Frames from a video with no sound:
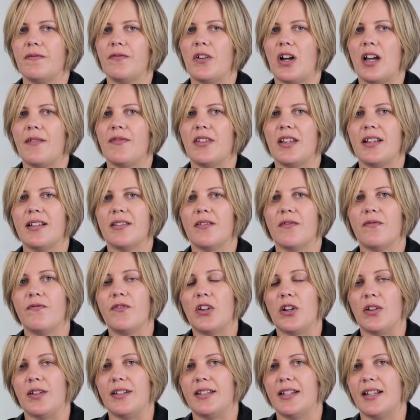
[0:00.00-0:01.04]
5 years of
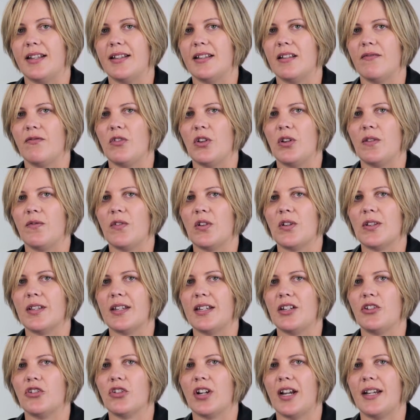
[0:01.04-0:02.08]
very intensive
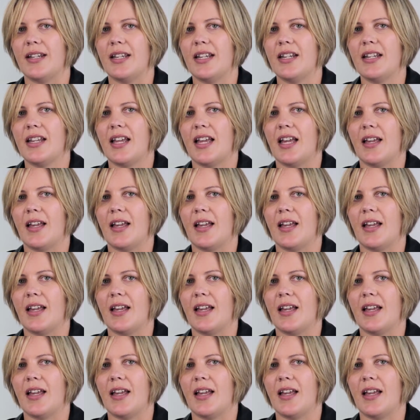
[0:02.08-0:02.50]
university training